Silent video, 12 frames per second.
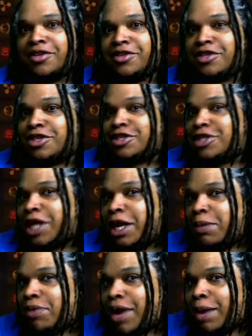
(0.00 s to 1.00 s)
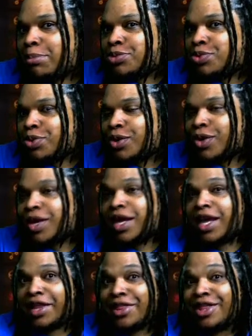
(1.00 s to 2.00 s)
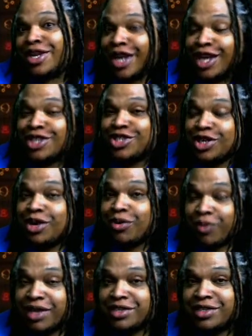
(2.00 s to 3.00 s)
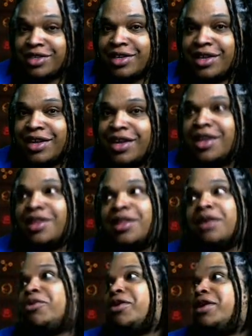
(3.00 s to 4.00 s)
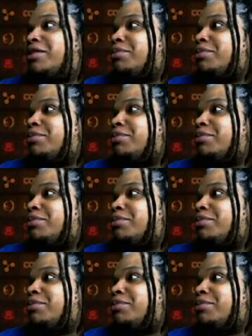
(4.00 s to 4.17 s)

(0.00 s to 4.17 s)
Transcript: the same problems were in the Next Generation that were in the